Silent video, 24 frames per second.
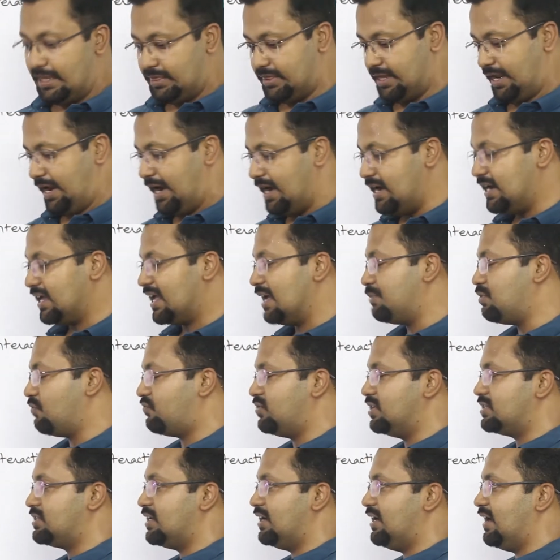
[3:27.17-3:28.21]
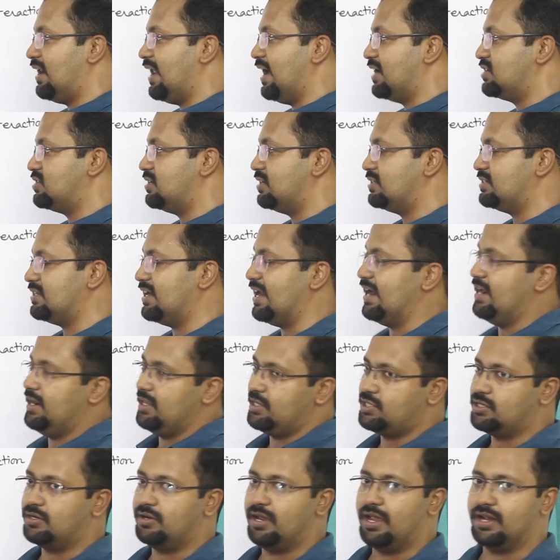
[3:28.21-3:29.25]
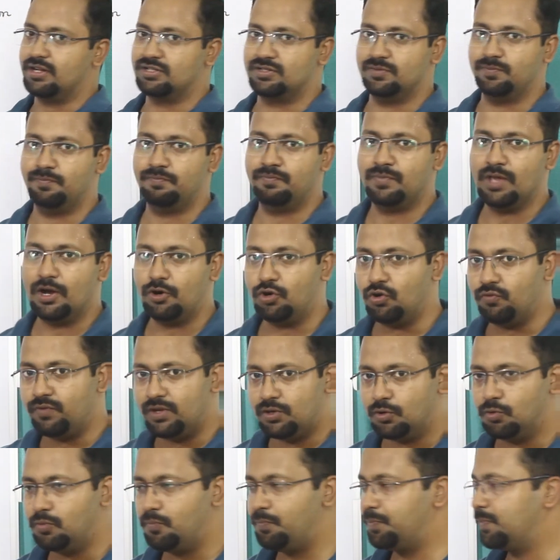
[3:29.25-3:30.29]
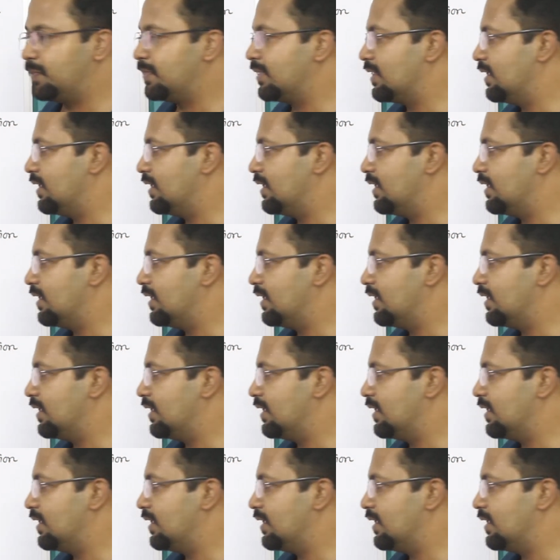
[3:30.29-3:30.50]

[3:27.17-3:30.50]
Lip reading: The end game of this interaction is an addition reaction. How do we know?